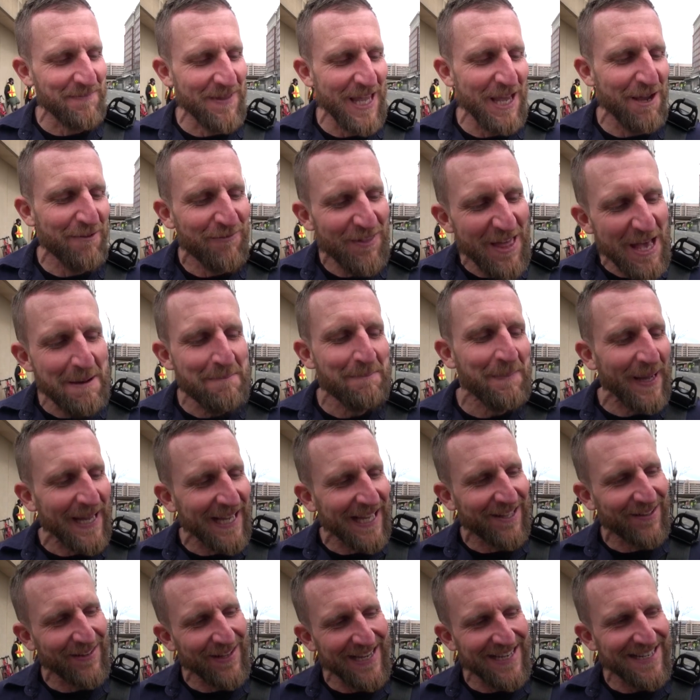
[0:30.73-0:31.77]
If that
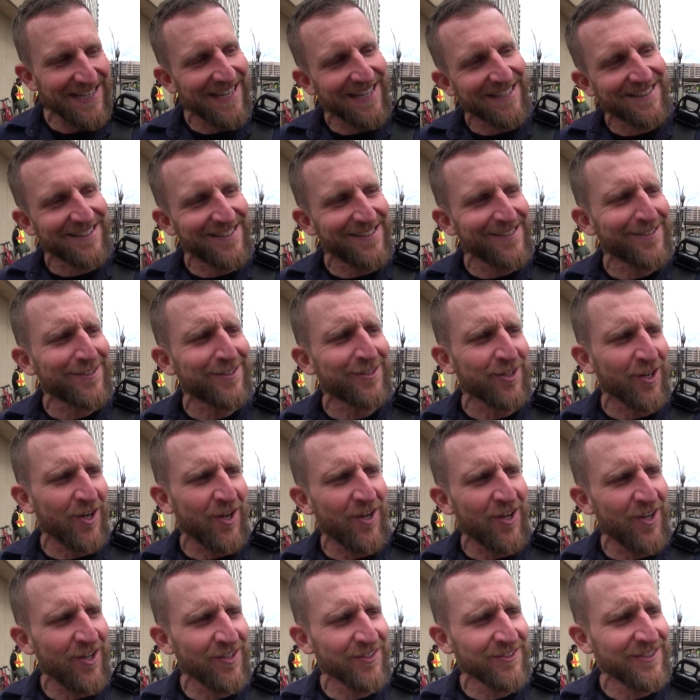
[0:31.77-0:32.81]
bike lane gets
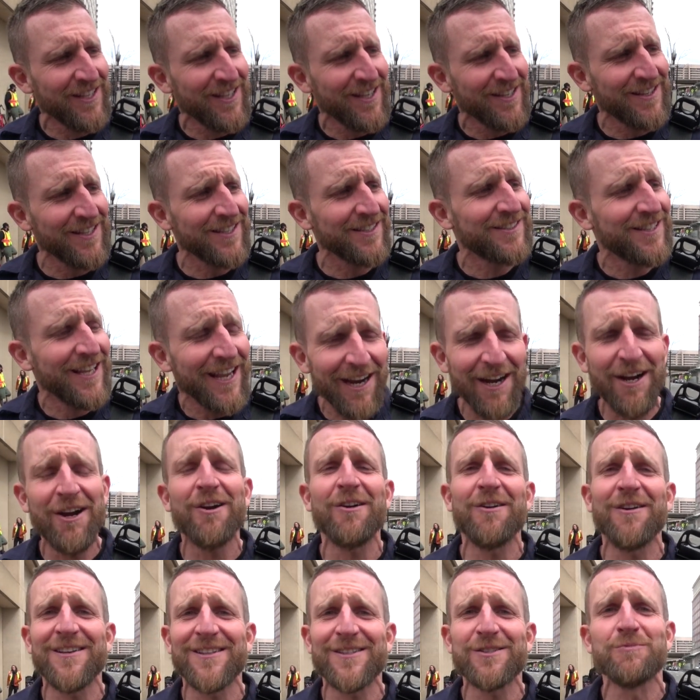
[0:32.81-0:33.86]
installed, the
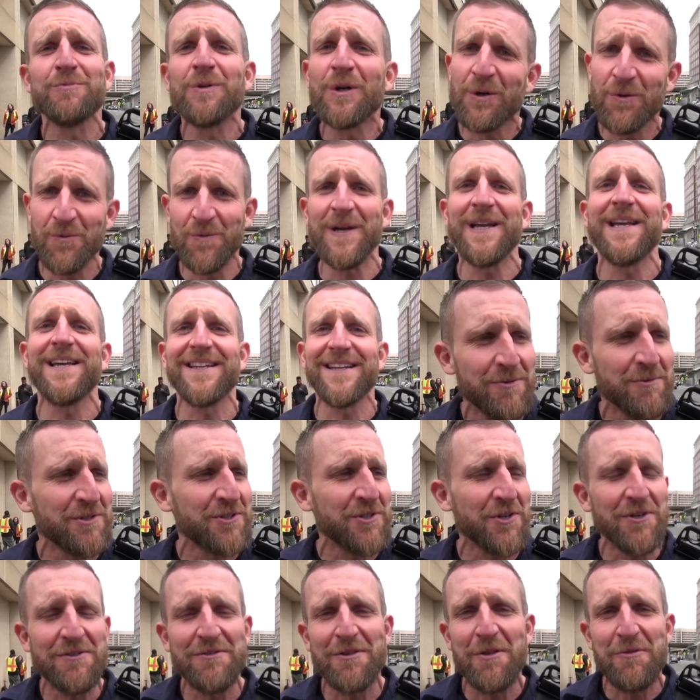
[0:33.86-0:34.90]
terrorists will win. It was
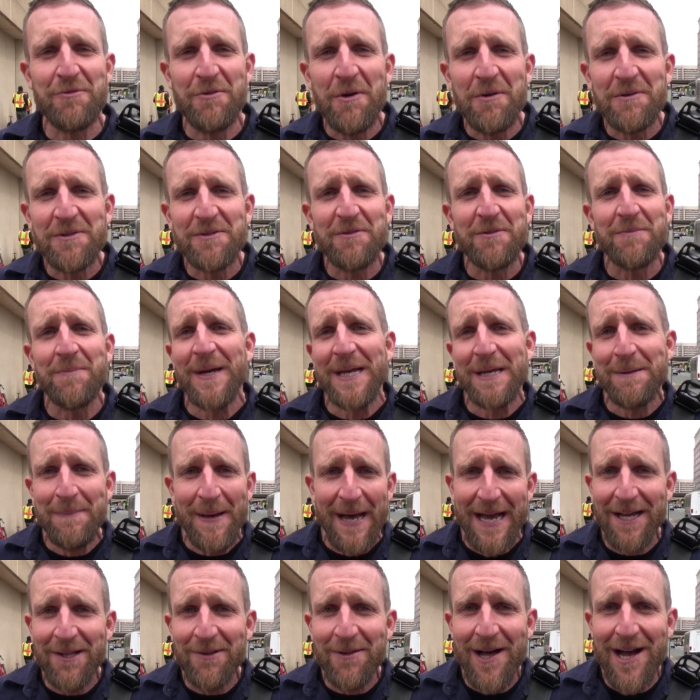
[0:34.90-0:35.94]
during the throes of the bike
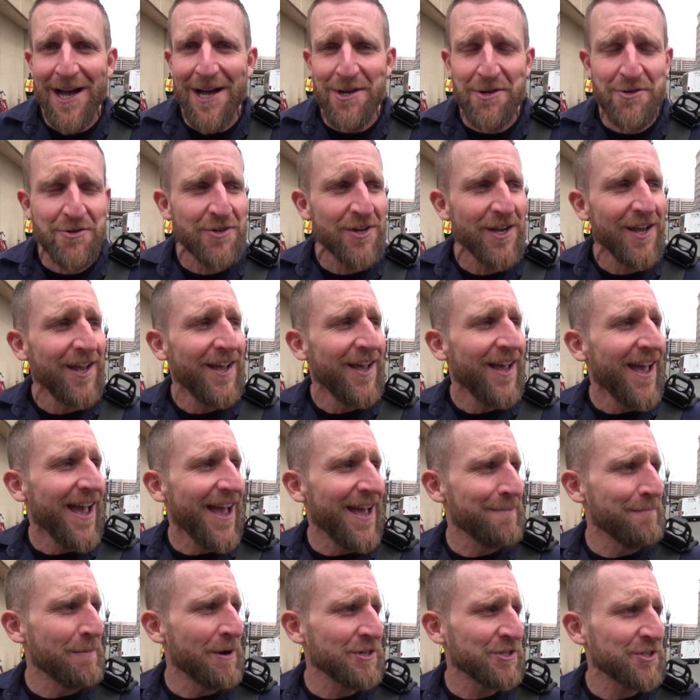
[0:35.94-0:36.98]
backlash
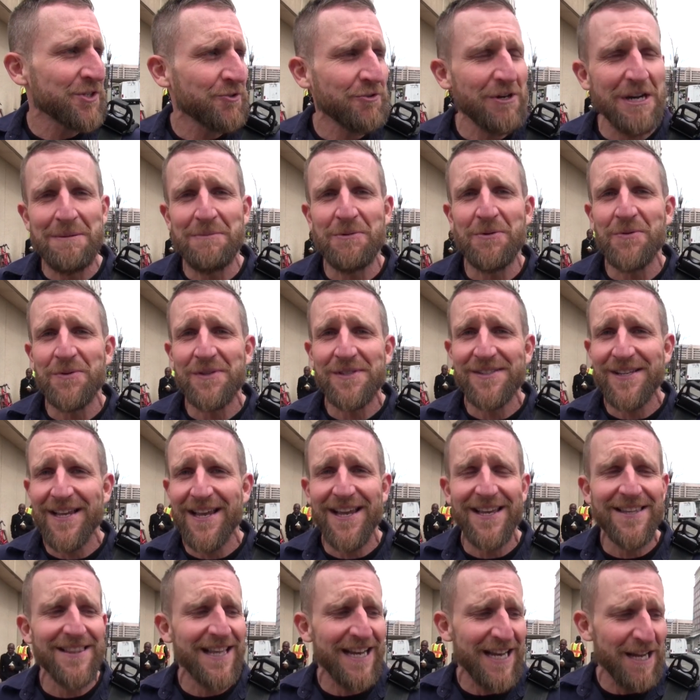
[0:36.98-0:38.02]
and Marshall Kramer was
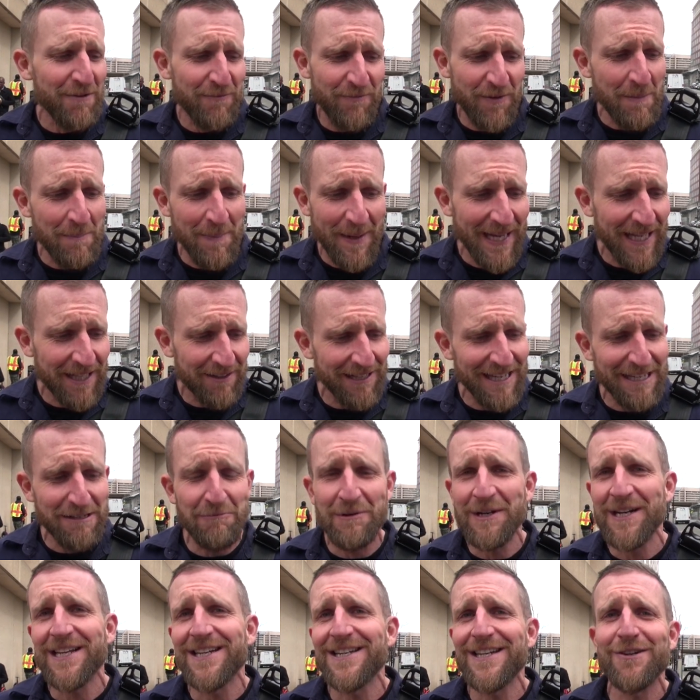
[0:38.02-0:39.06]
saying that if a bike lane
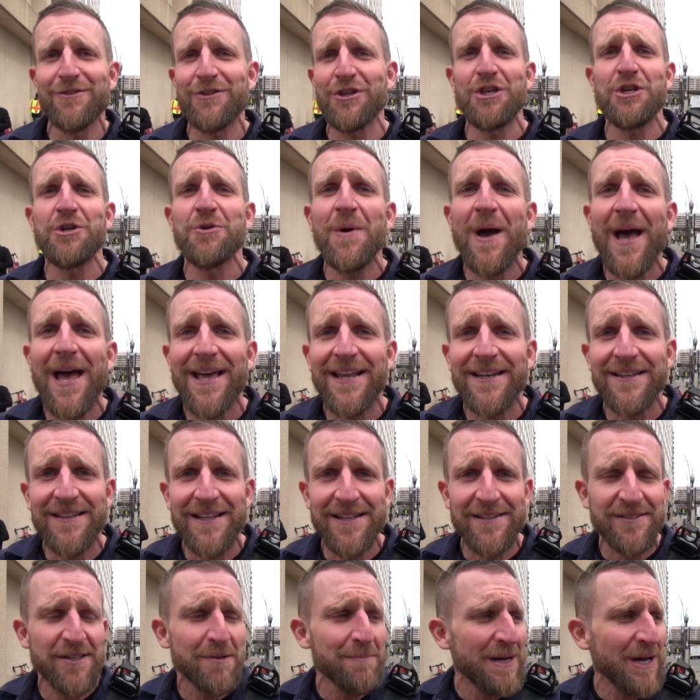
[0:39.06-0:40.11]
went in near the UN,
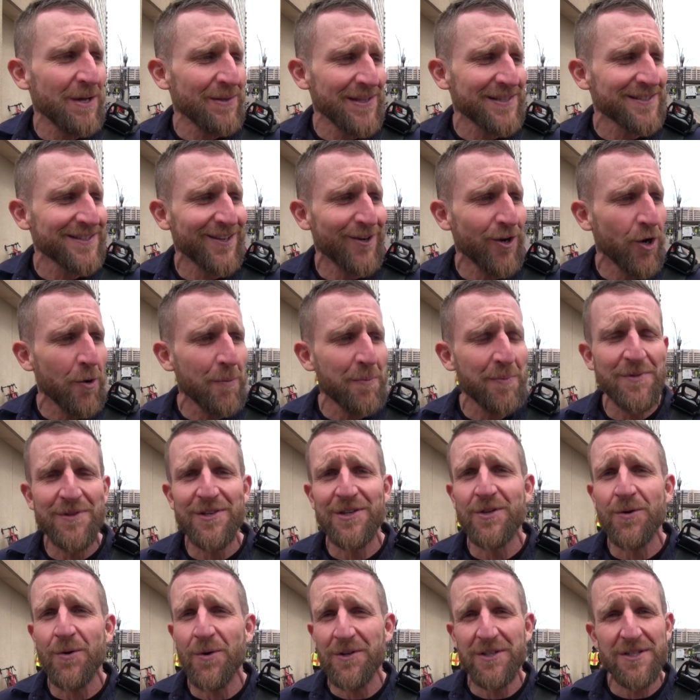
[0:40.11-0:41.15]
that somehow that's going to open
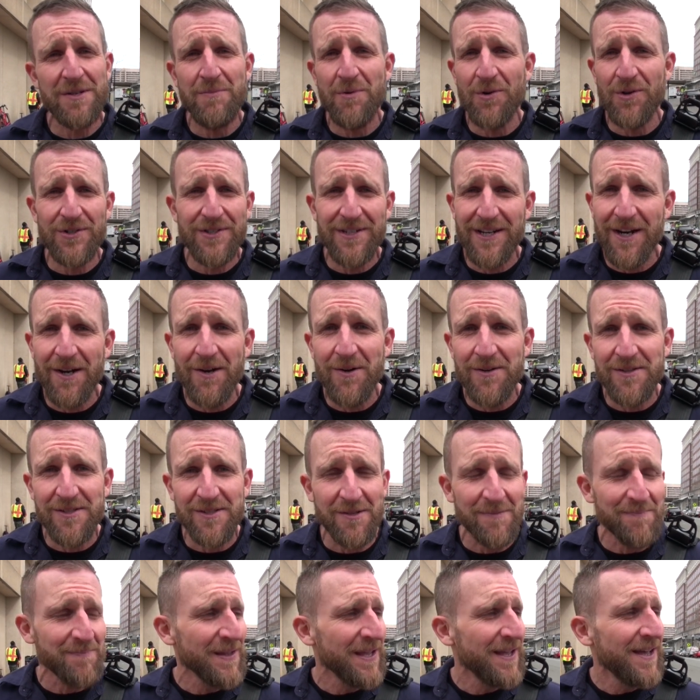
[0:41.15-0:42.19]
the door to more
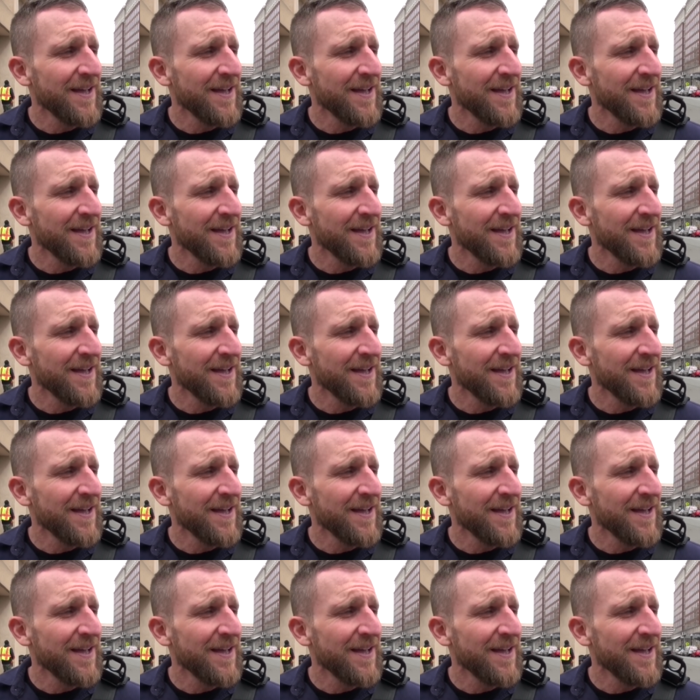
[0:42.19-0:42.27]
terrorism.